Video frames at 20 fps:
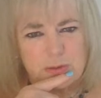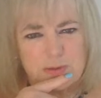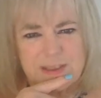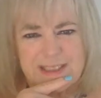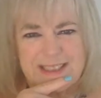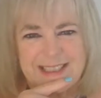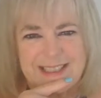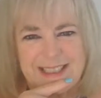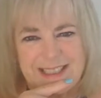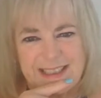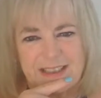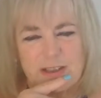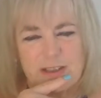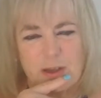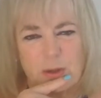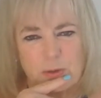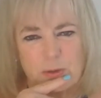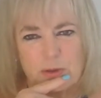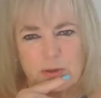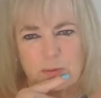see,
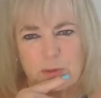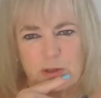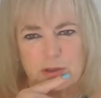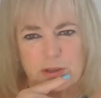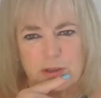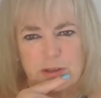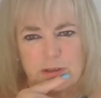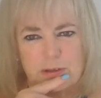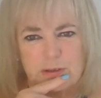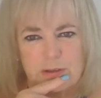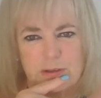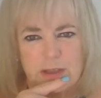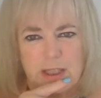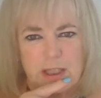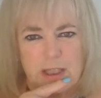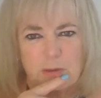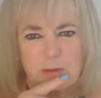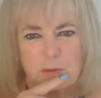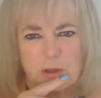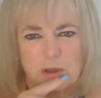don't you,
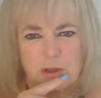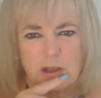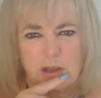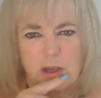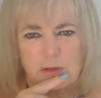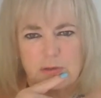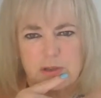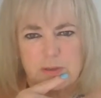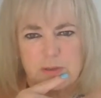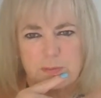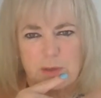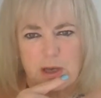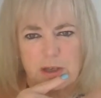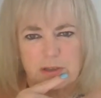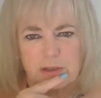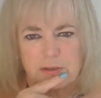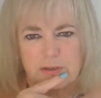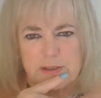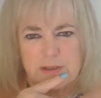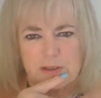what clothes your
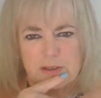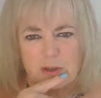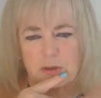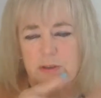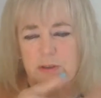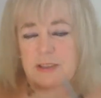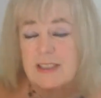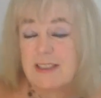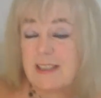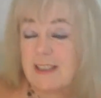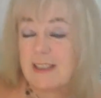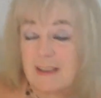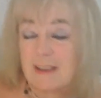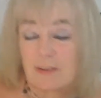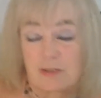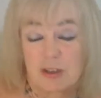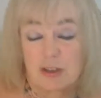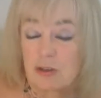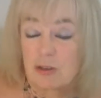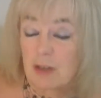partner has got, or did he
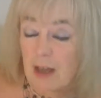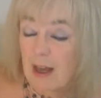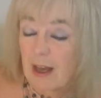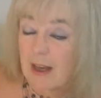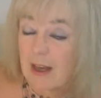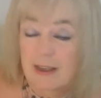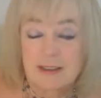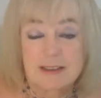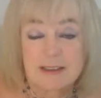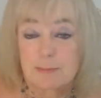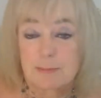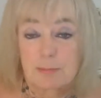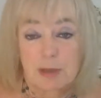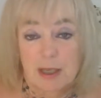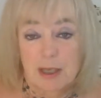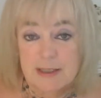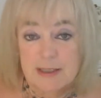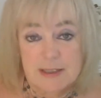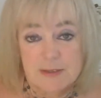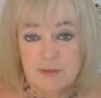have a hiding
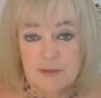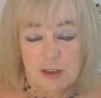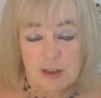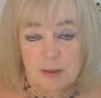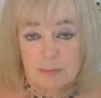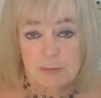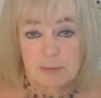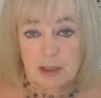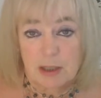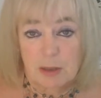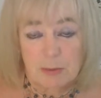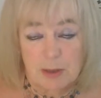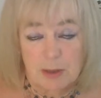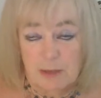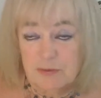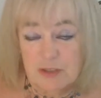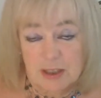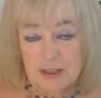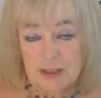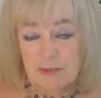place for them? We
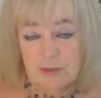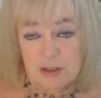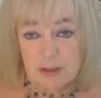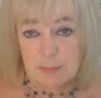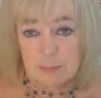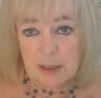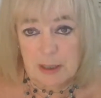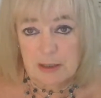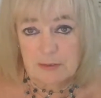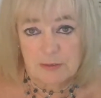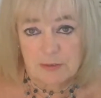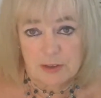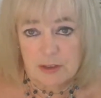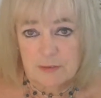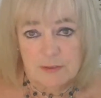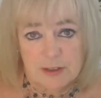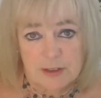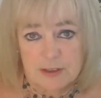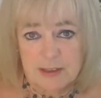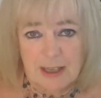have to give her the benefit
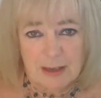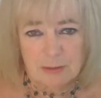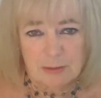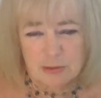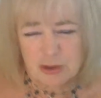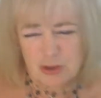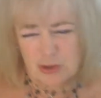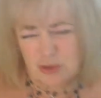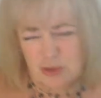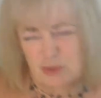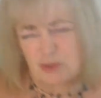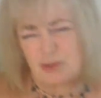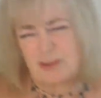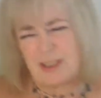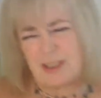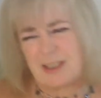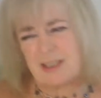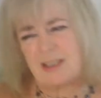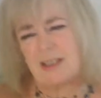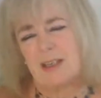of the doubt,
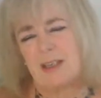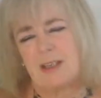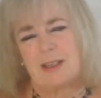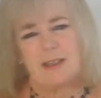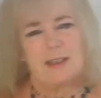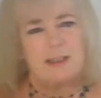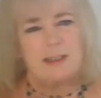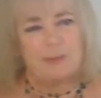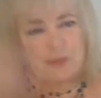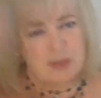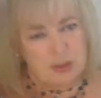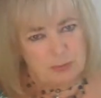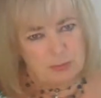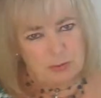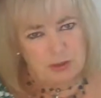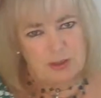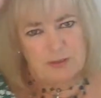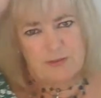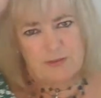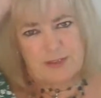surely. If she
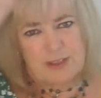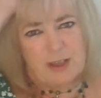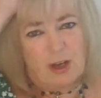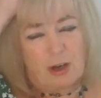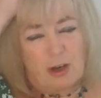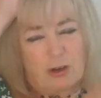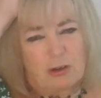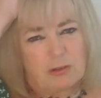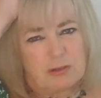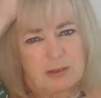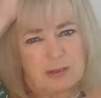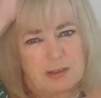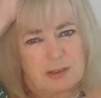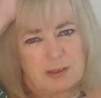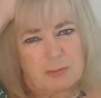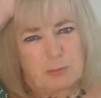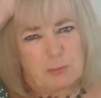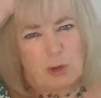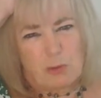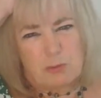would have, or
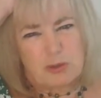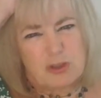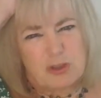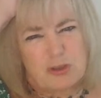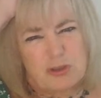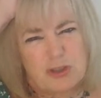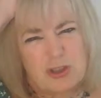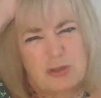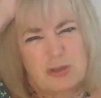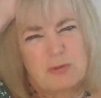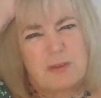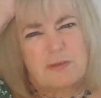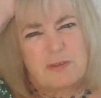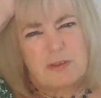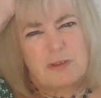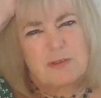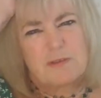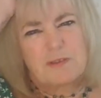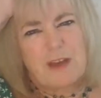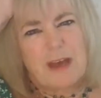what would you do if
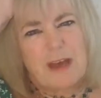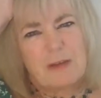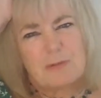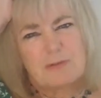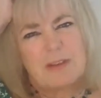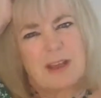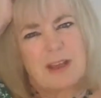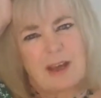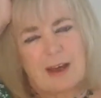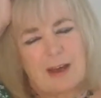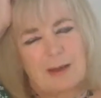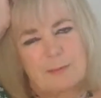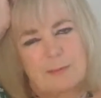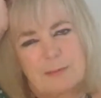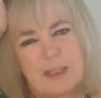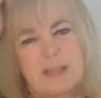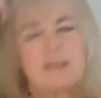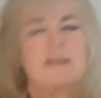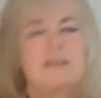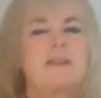you found that? I
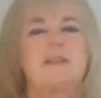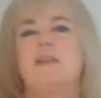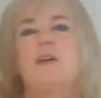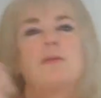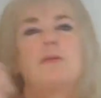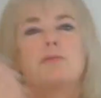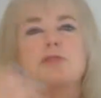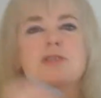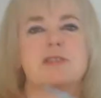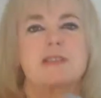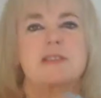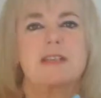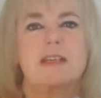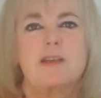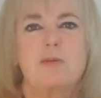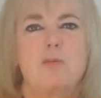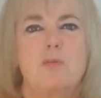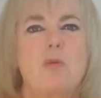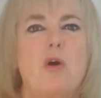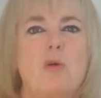mean, I'm just
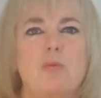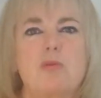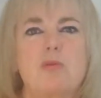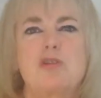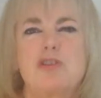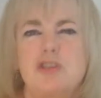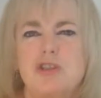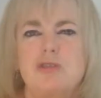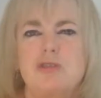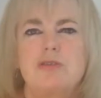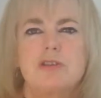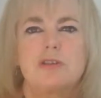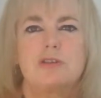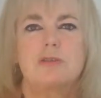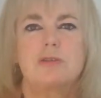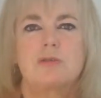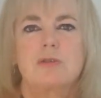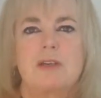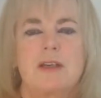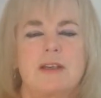thinking, what would you
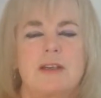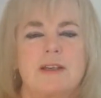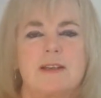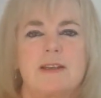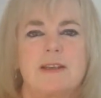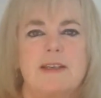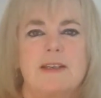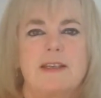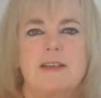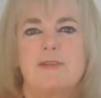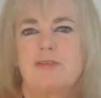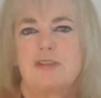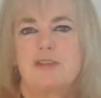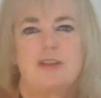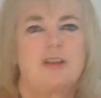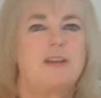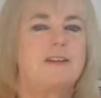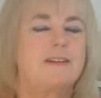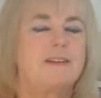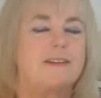do if you,